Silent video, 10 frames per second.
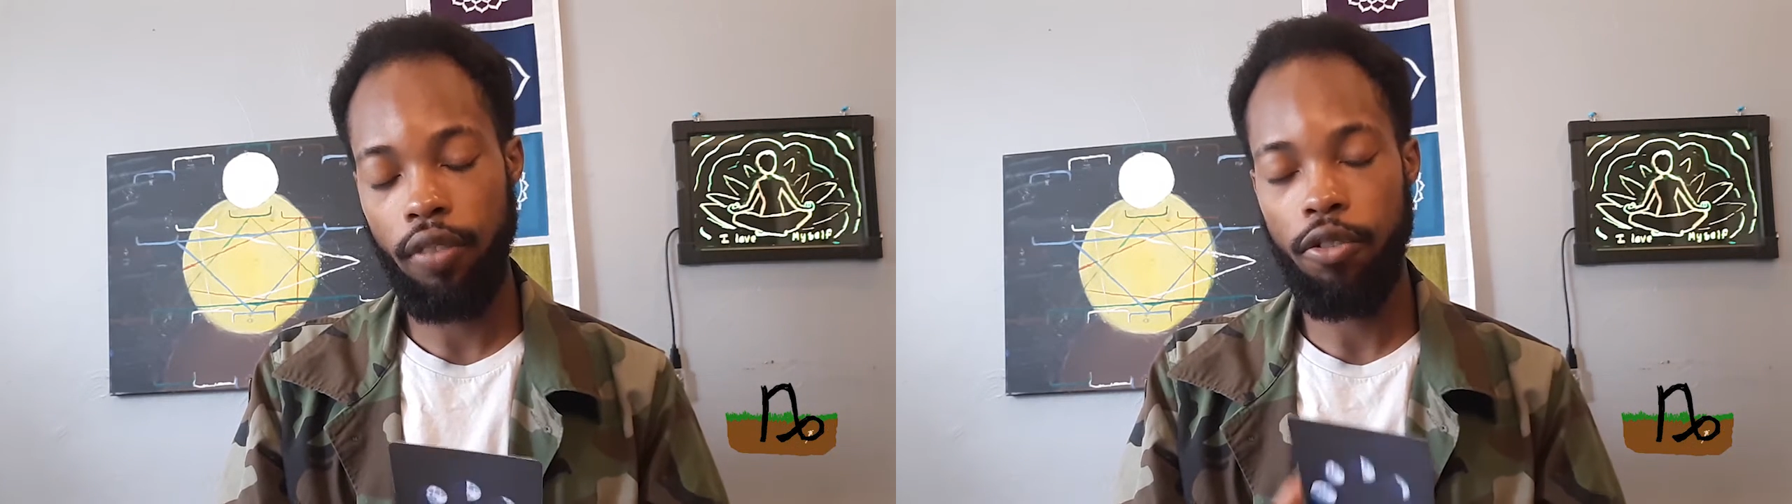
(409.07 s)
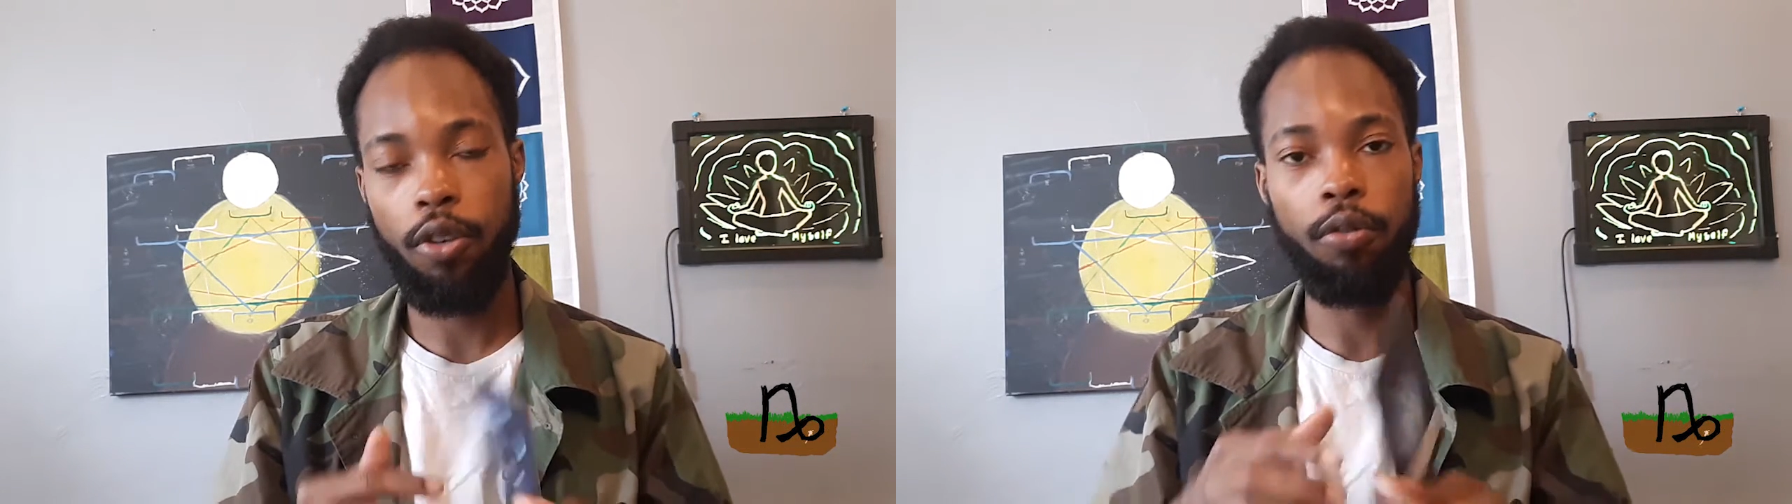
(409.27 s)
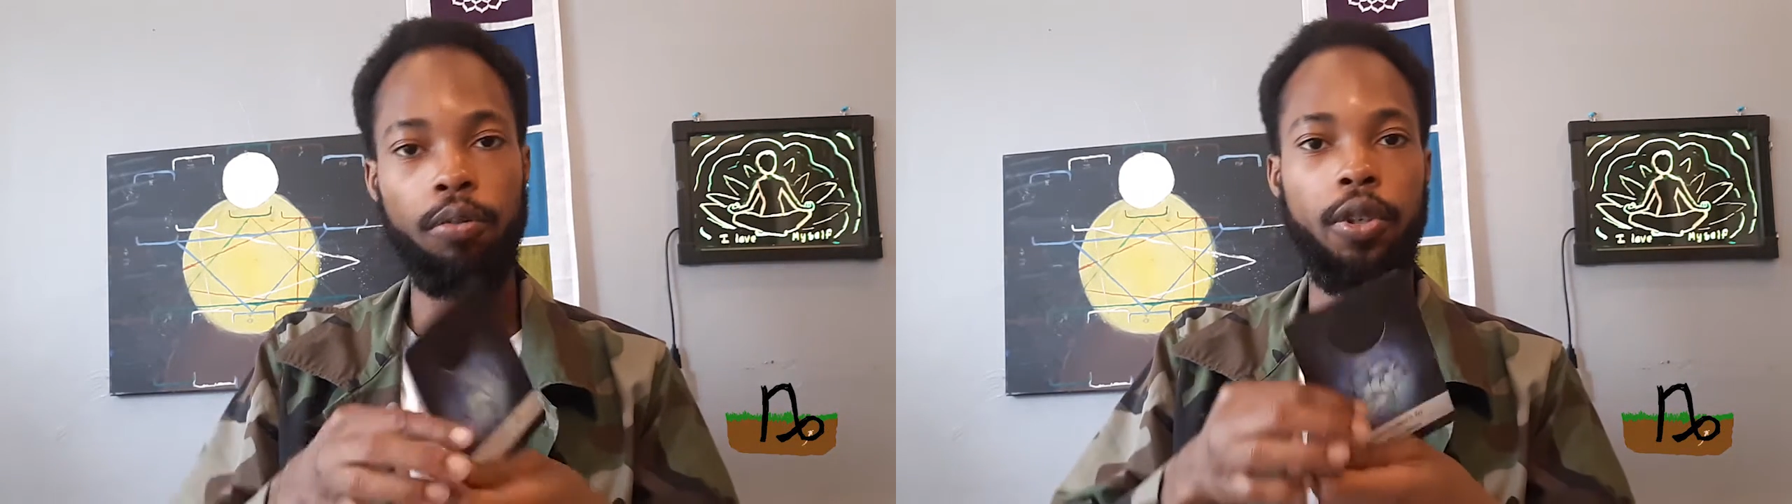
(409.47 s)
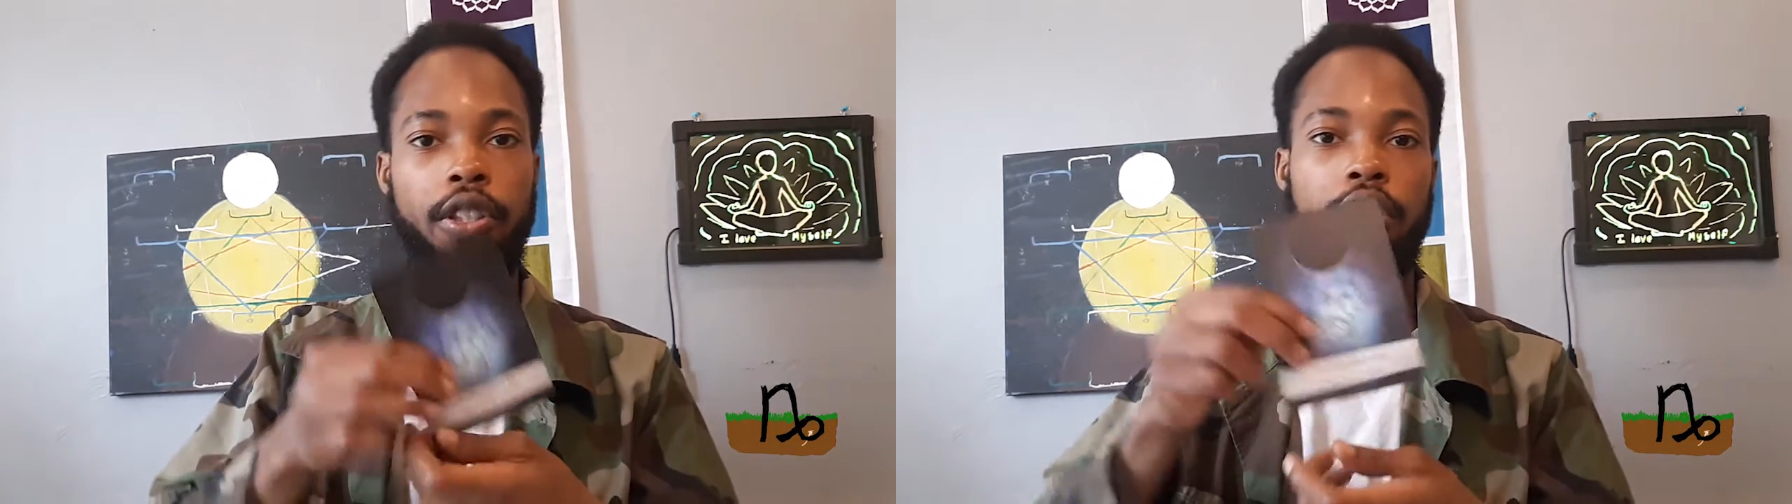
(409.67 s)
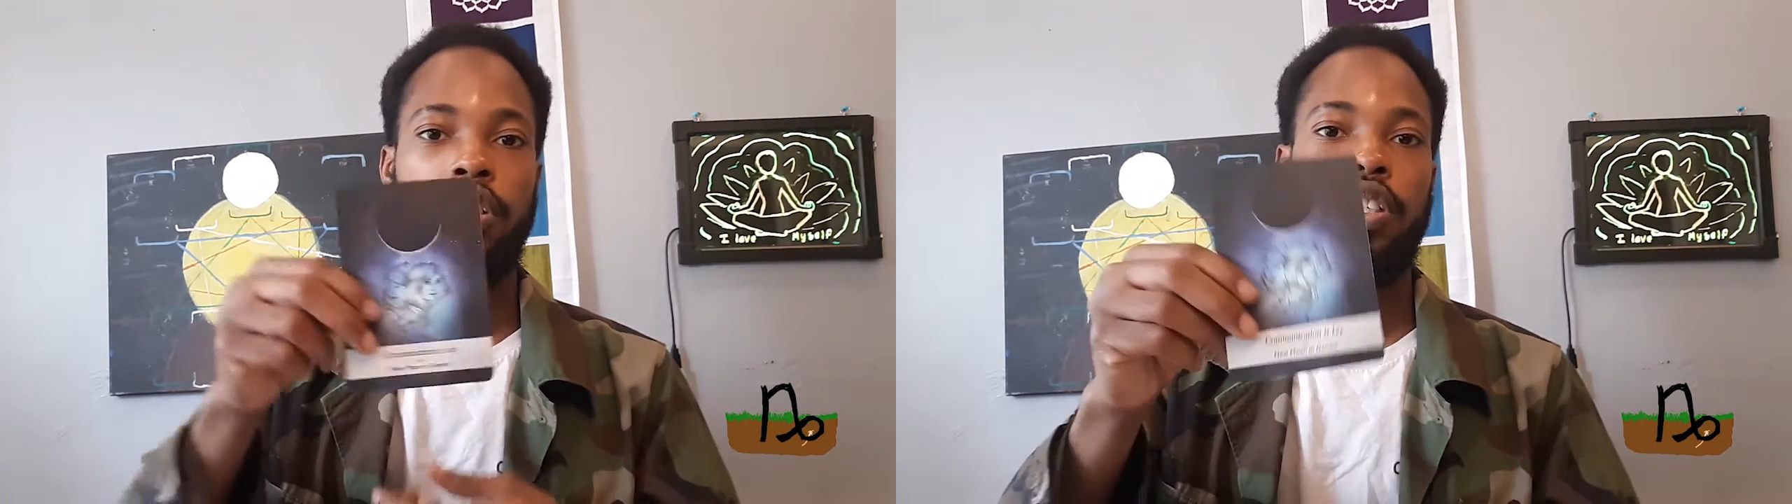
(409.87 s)
if you've
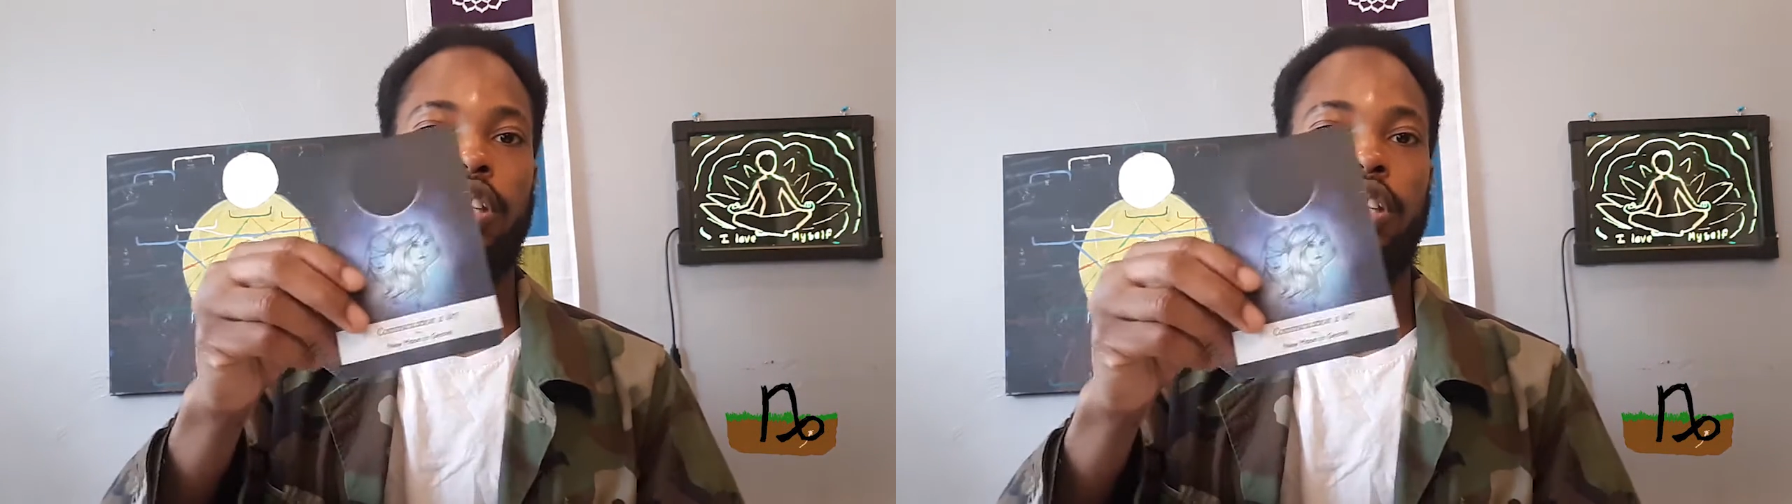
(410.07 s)
recently